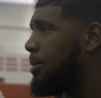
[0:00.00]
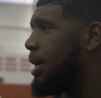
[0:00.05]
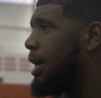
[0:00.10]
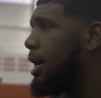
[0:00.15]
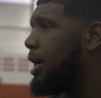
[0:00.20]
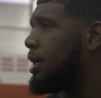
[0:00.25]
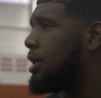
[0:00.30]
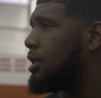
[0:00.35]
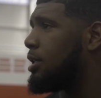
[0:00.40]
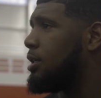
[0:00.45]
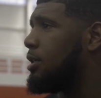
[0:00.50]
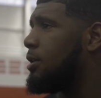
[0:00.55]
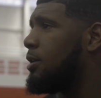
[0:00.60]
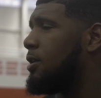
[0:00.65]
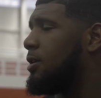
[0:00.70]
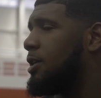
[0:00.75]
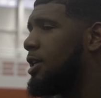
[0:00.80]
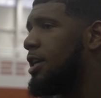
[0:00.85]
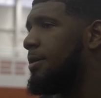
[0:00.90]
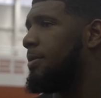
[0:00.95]
mine
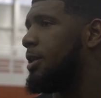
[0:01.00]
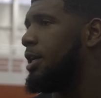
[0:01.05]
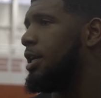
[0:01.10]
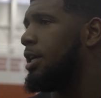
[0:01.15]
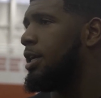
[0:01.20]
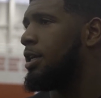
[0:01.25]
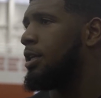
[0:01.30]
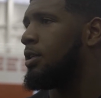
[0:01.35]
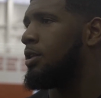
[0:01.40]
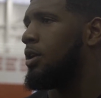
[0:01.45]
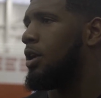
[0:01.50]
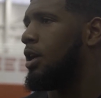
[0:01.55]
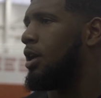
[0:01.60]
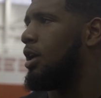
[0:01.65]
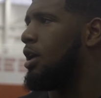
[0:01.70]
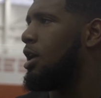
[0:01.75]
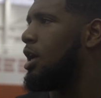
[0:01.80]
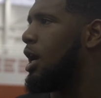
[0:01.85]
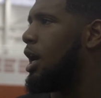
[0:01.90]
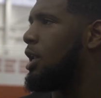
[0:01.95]
uh, coming in.
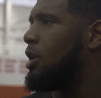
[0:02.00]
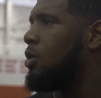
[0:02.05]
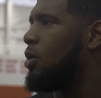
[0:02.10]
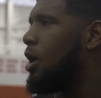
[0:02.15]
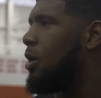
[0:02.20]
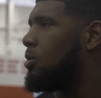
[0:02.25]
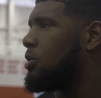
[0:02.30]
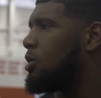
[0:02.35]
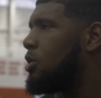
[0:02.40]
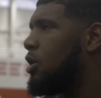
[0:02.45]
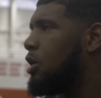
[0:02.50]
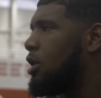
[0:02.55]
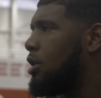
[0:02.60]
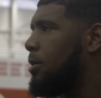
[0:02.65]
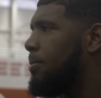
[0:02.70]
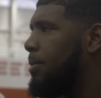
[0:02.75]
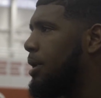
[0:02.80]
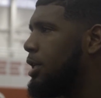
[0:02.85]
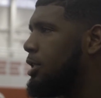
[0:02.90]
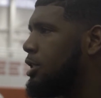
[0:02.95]
I knew I was going on
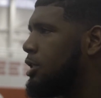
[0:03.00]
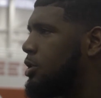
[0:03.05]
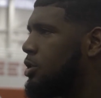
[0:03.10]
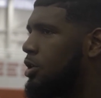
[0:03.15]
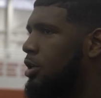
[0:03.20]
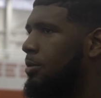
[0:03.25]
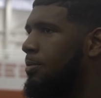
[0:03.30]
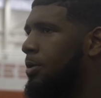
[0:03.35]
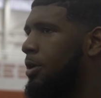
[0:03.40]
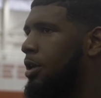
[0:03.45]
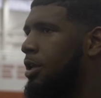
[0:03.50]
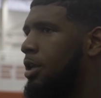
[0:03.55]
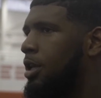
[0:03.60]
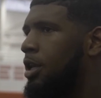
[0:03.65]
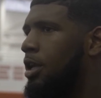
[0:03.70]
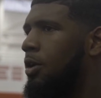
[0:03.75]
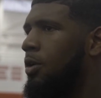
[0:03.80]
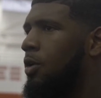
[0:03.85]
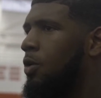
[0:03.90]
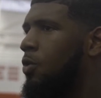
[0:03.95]
a business trip, and
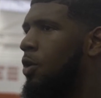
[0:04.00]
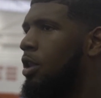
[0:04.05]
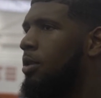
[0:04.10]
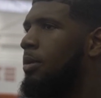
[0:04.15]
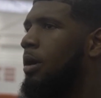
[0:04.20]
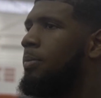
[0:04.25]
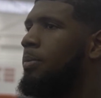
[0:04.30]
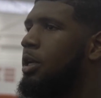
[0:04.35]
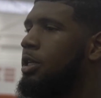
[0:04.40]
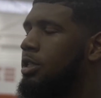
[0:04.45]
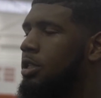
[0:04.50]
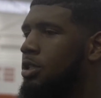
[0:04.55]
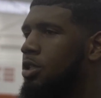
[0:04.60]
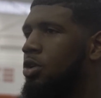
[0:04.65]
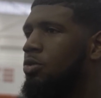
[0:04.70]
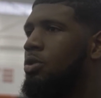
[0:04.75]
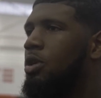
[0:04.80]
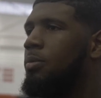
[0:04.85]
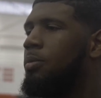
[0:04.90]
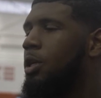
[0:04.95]
whether my business
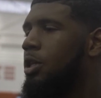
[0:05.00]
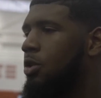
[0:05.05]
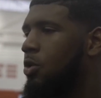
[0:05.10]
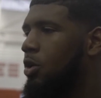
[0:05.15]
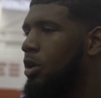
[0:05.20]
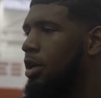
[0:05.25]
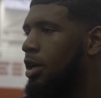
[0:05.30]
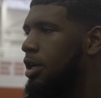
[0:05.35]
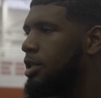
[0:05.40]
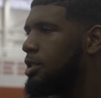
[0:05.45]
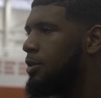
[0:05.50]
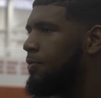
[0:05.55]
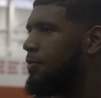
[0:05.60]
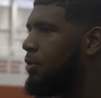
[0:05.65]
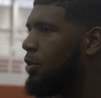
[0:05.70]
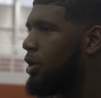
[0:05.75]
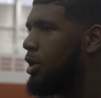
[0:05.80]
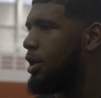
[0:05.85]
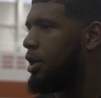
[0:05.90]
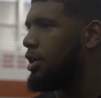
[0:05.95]
trip was going to be three years or
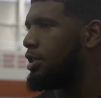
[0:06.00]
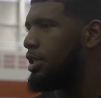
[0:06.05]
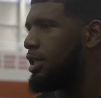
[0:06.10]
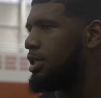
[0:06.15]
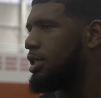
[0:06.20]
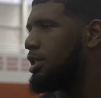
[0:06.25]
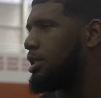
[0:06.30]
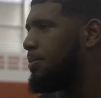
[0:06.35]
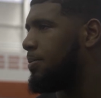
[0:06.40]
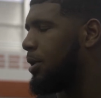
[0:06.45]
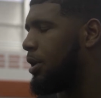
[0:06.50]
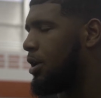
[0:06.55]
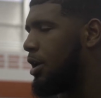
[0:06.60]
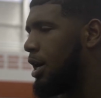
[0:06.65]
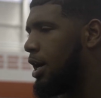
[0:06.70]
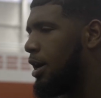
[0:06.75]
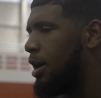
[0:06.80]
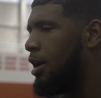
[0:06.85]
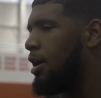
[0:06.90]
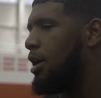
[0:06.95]
four years, that just depended on
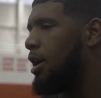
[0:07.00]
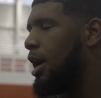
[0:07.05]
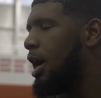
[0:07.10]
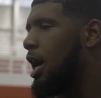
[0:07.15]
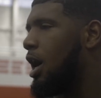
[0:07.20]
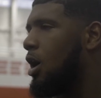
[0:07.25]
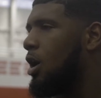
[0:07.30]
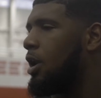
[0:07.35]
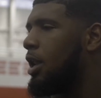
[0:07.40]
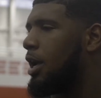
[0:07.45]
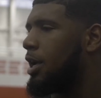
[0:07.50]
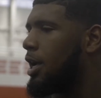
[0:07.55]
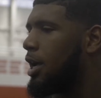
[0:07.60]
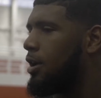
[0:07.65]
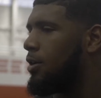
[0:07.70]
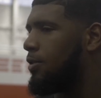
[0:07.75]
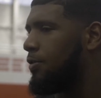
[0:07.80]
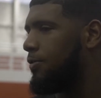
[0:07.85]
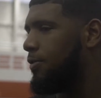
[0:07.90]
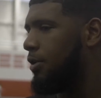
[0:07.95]
how, how early I got
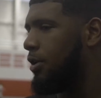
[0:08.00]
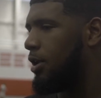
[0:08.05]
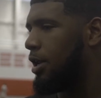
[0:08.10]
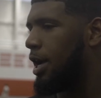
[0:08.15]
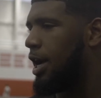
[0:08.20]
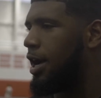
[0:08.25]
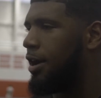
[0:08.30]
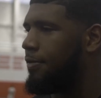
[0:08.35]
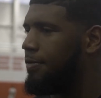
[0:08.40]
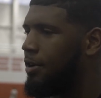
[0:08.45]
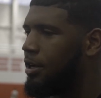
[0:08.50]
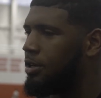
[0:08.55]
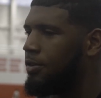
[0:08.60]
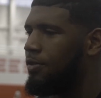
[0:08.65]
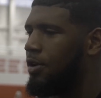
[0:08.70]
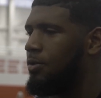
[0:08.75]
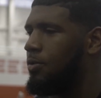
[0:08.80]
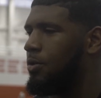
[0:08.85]
on the field and how effective I